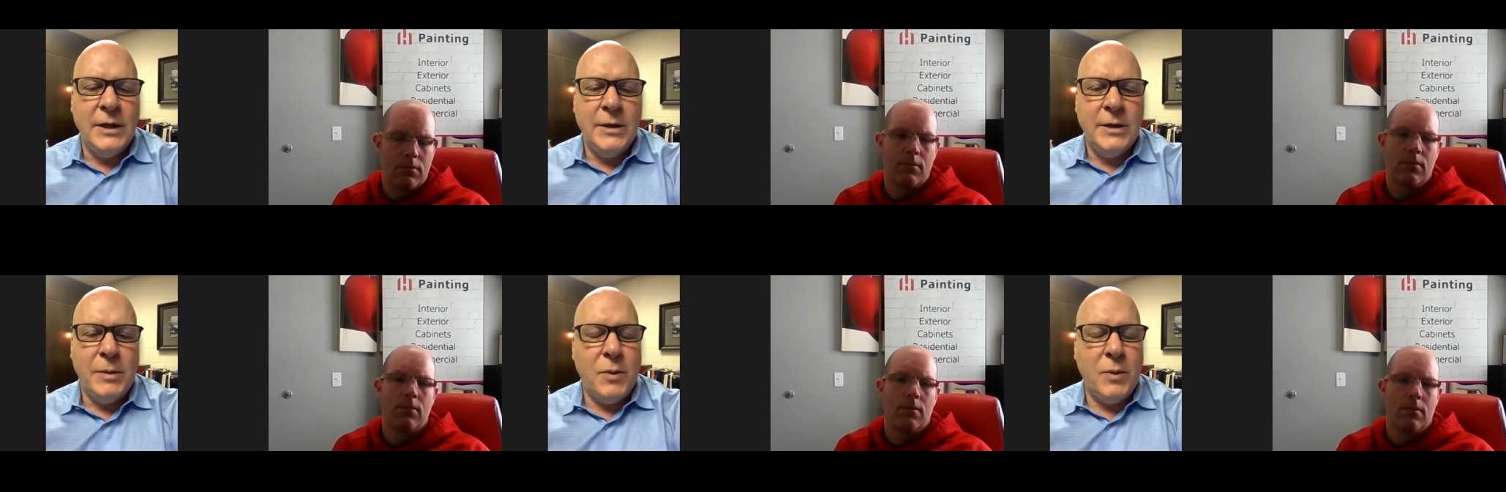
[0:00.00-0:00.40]

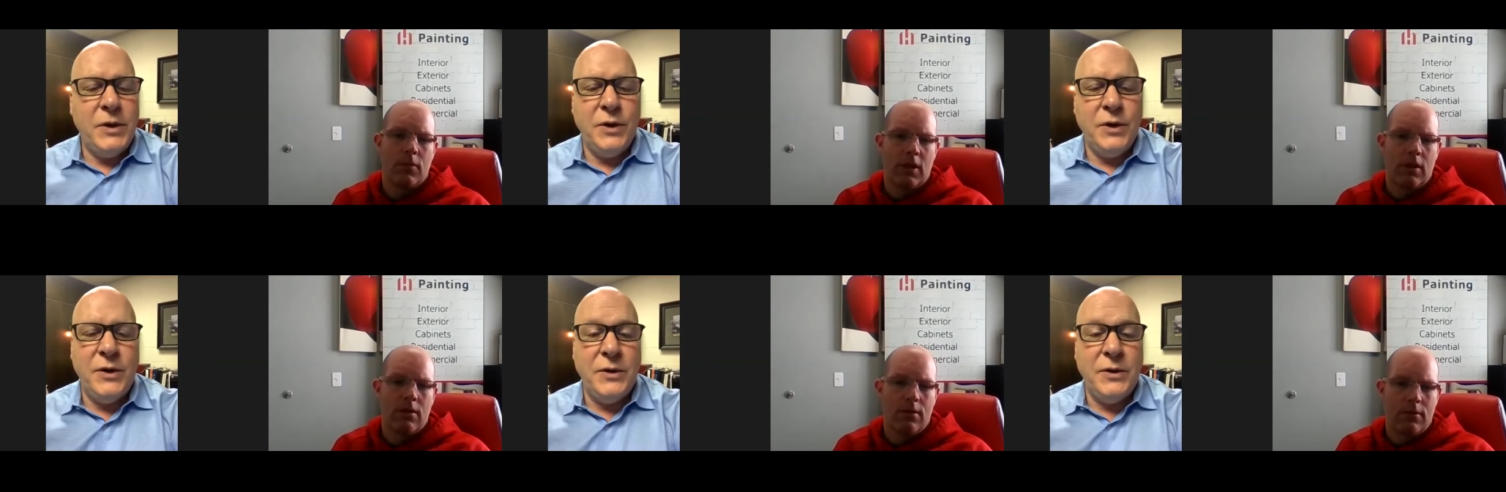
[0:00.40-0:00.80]
Speaker 1: but when you're
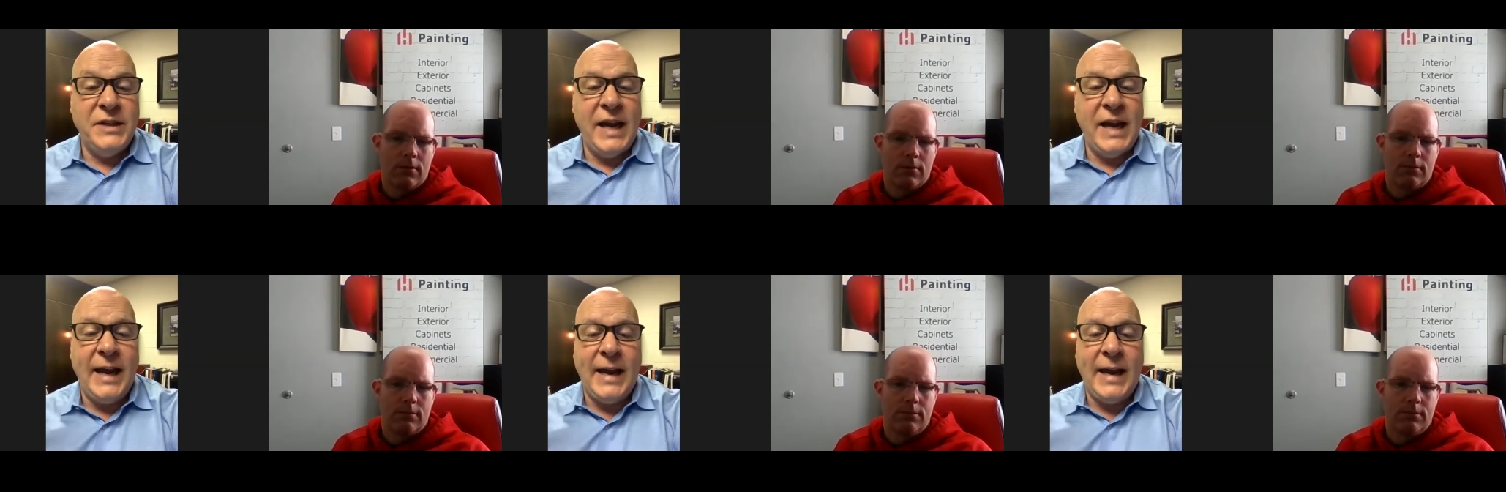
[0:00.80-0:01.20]
doing
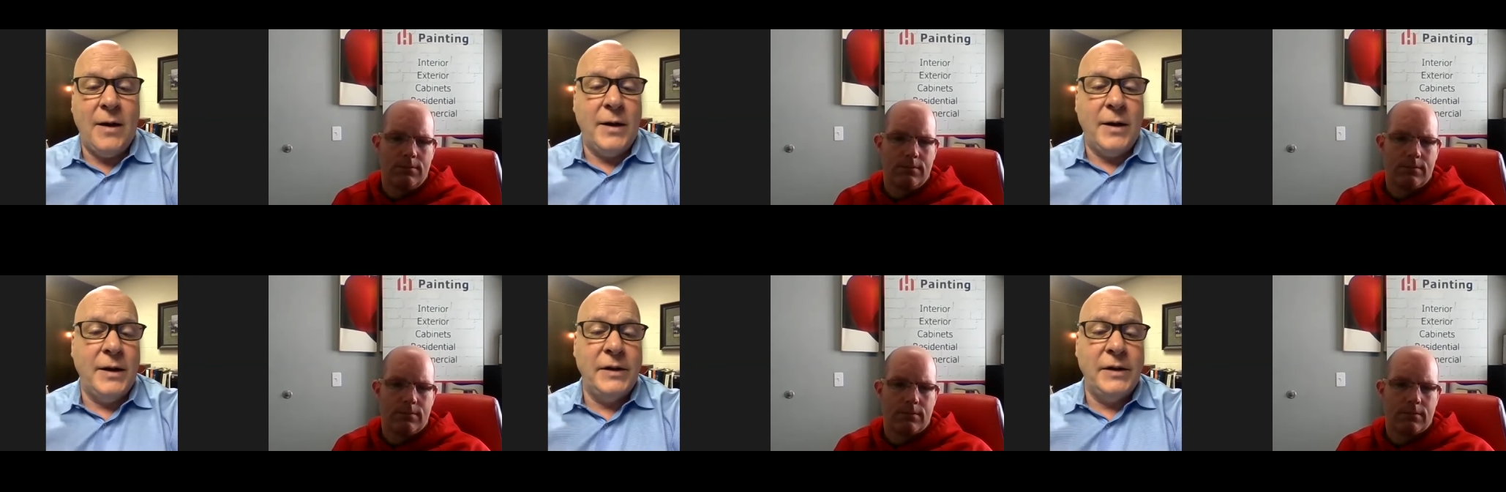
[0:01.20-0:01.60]
takeout
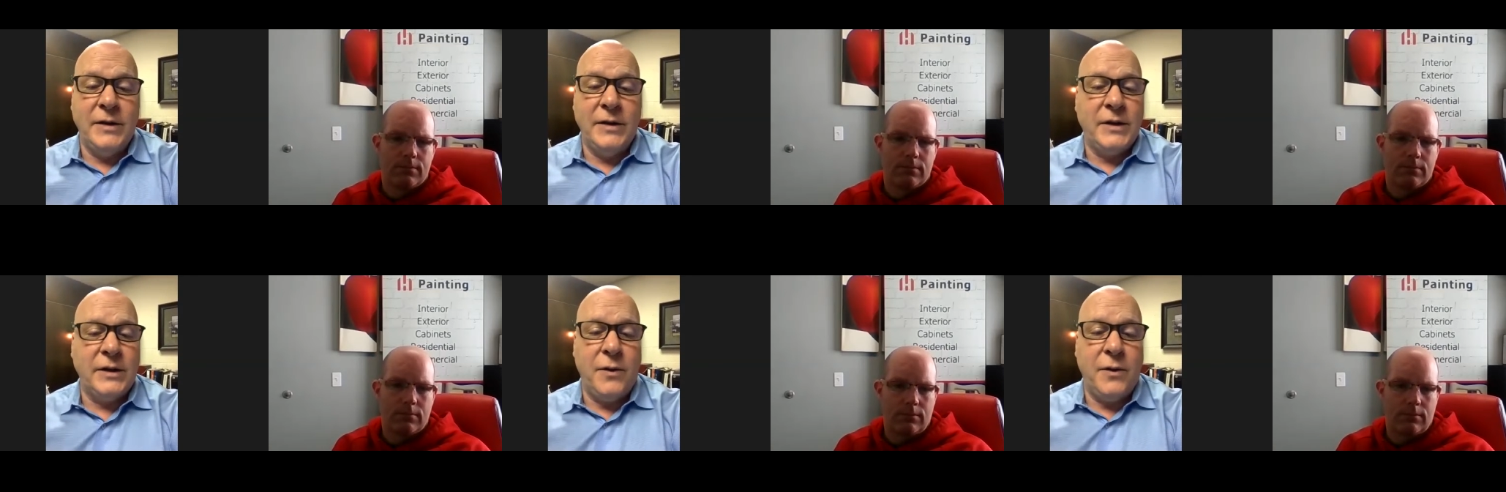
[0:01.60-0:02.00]
it's, it's
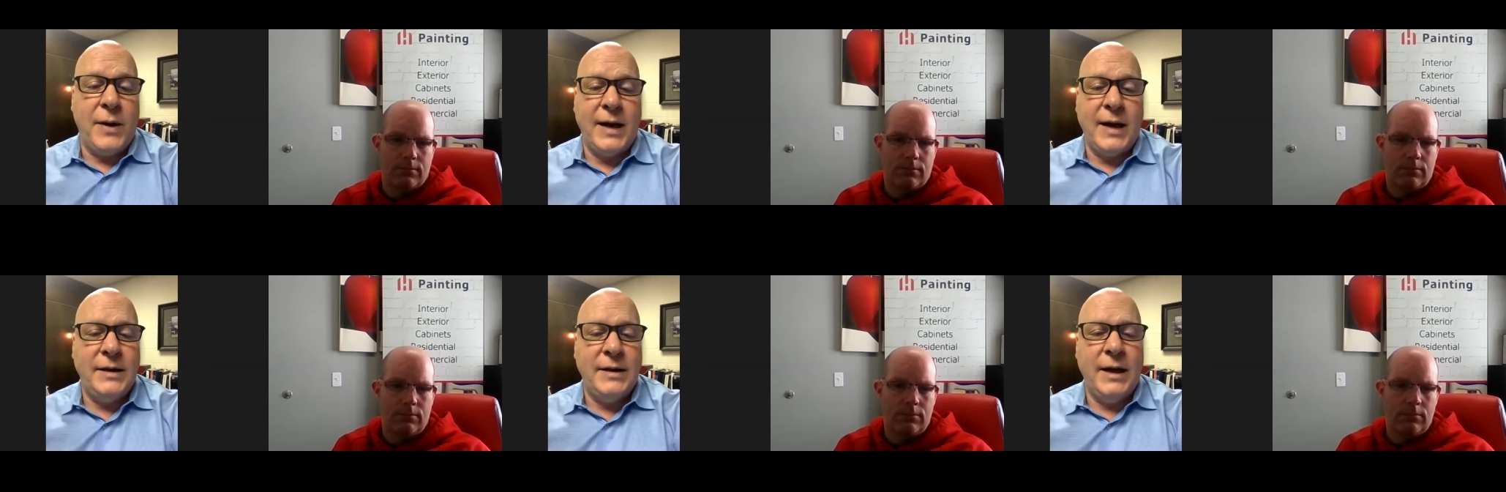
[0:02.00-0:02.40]
a
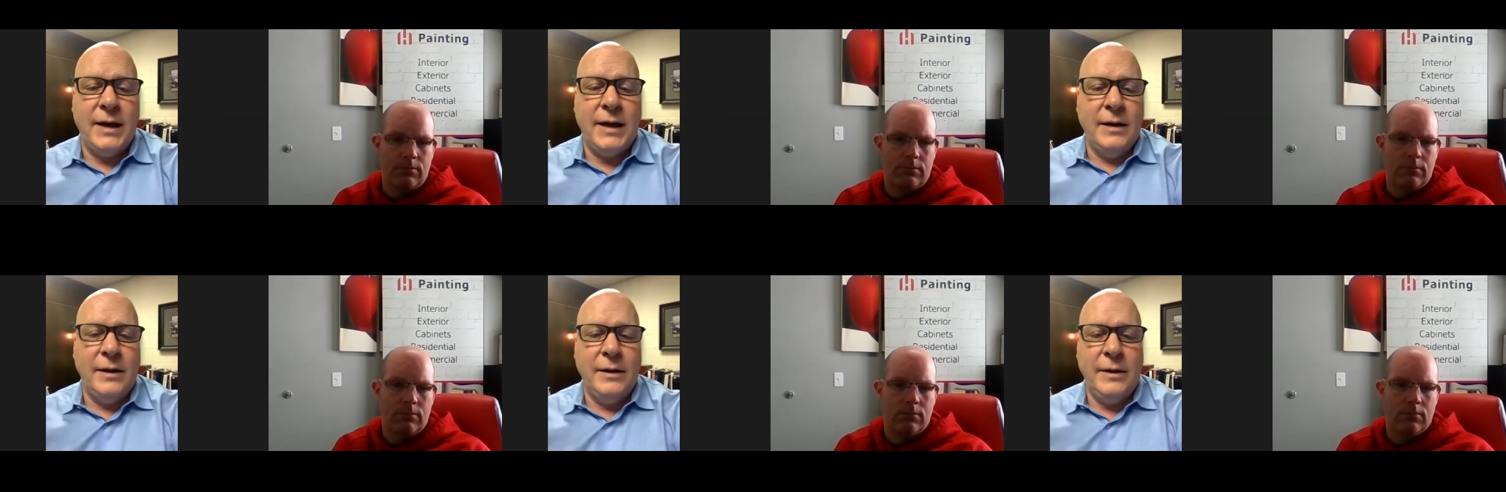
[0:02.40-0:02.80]
direct hit
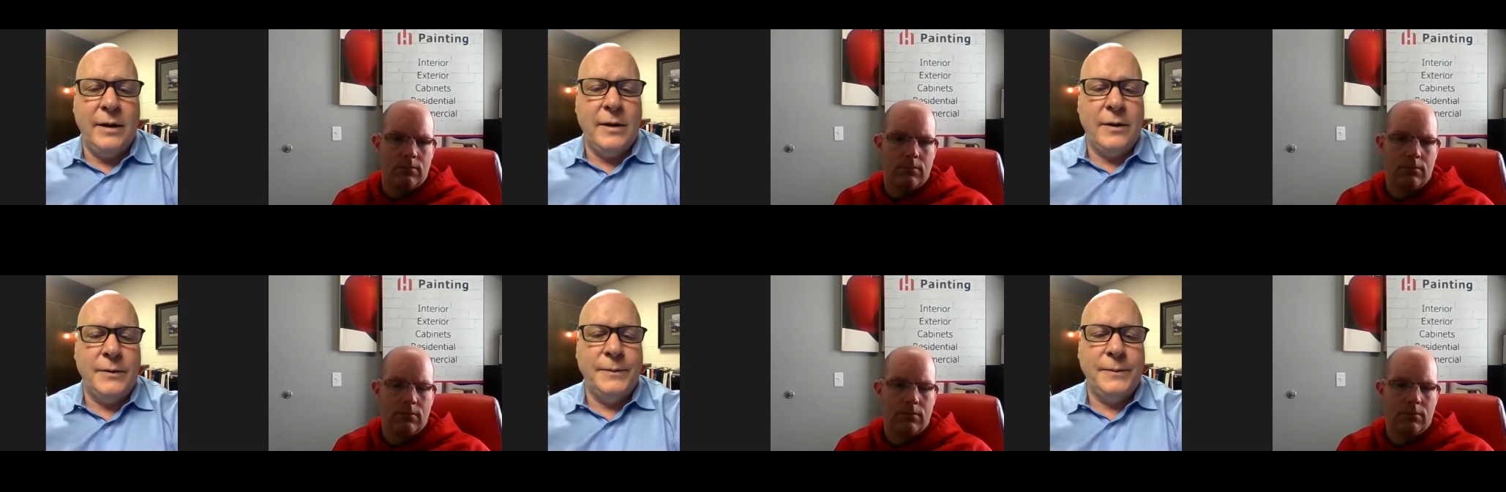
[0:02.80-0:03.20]
you
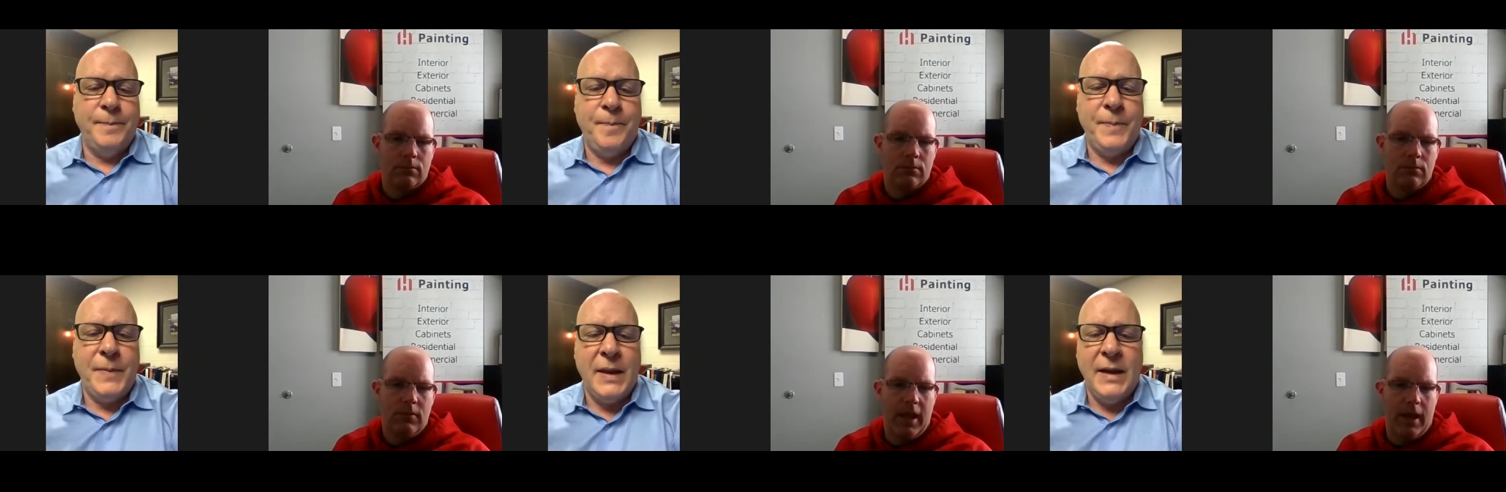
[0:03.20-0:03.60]
know
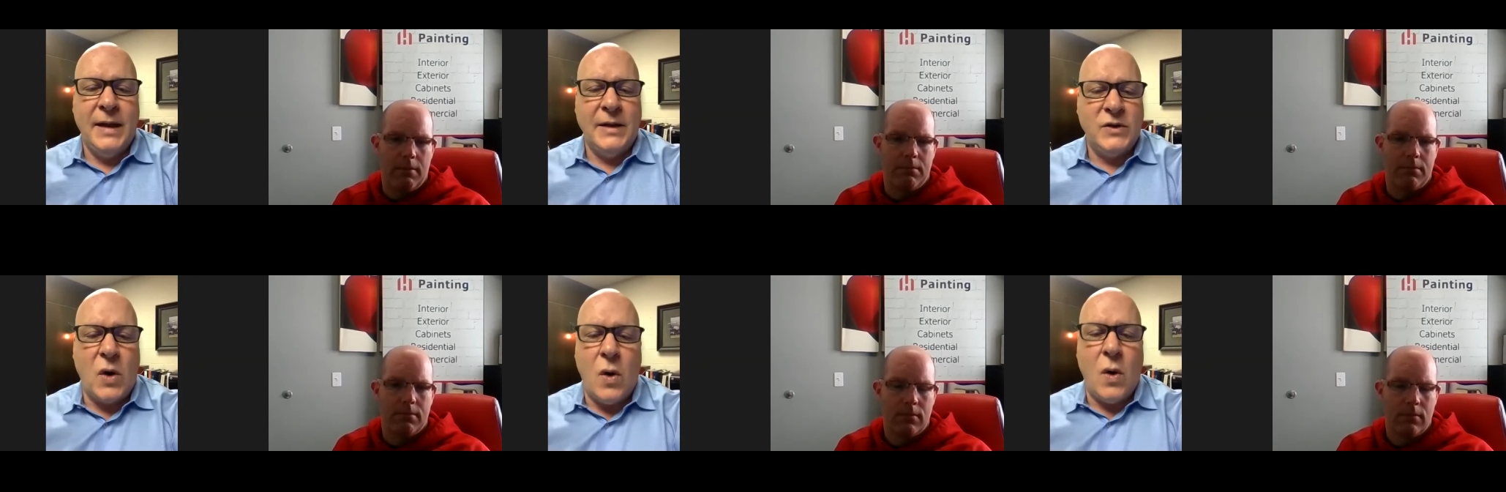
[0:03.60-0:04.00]
yeah. it's
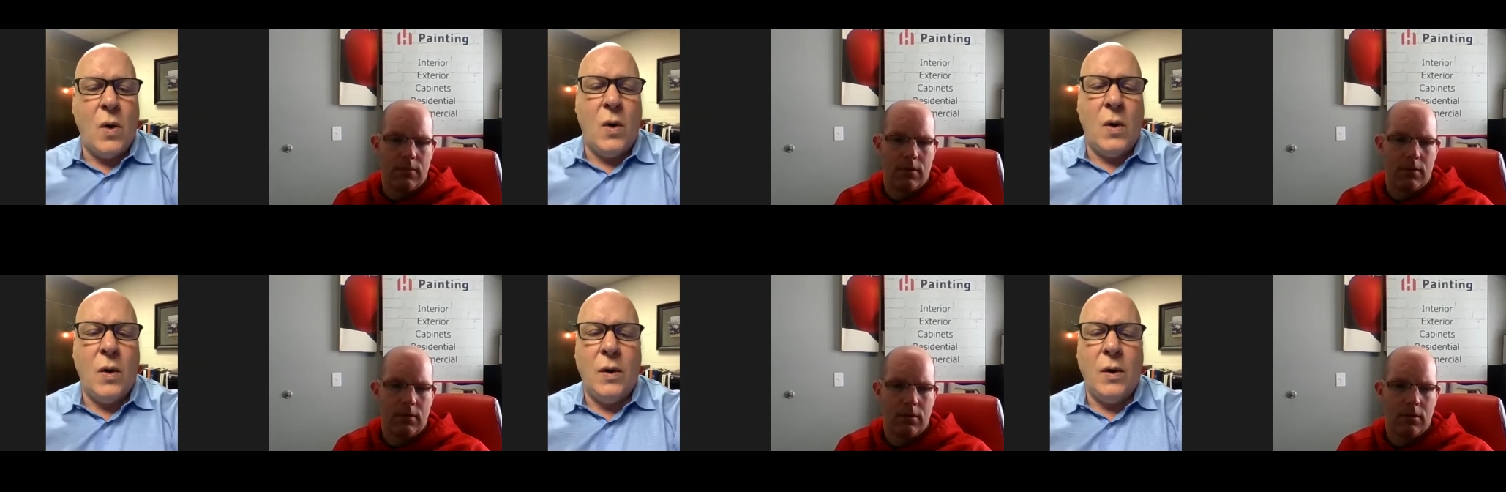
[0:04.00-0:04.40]

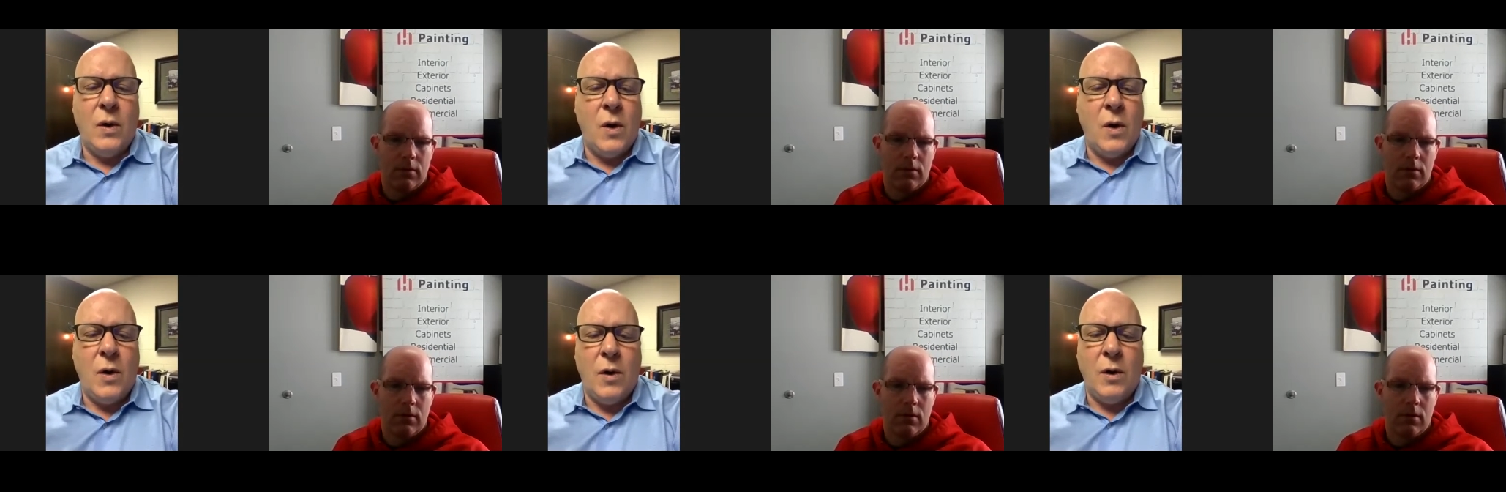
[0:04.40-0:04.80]
all
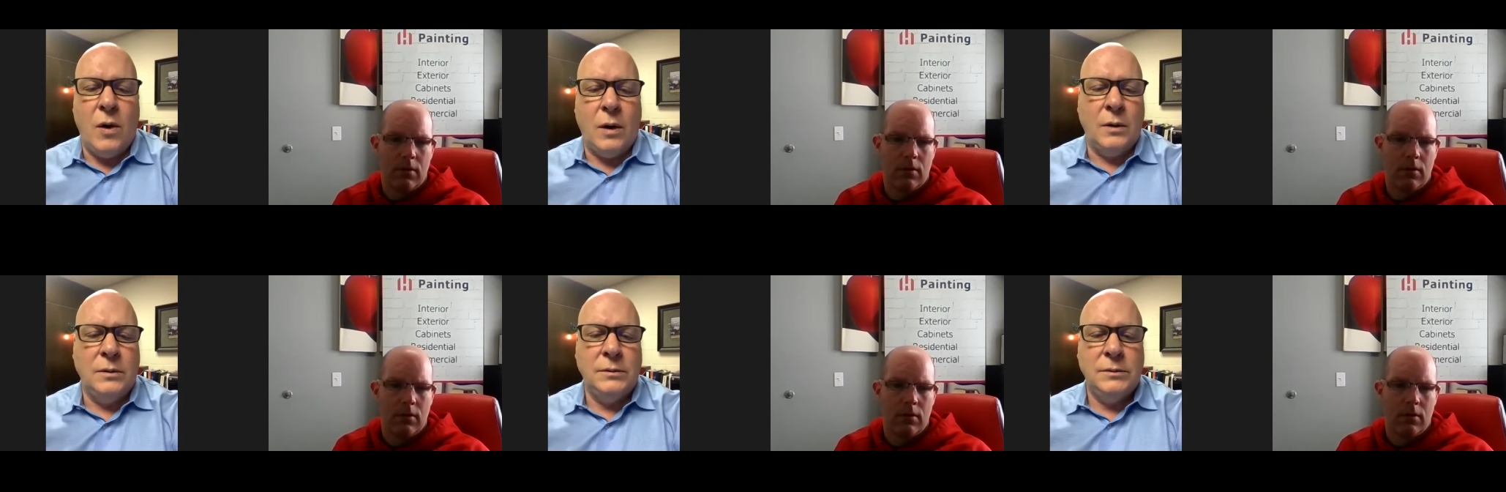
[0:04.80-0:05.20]
all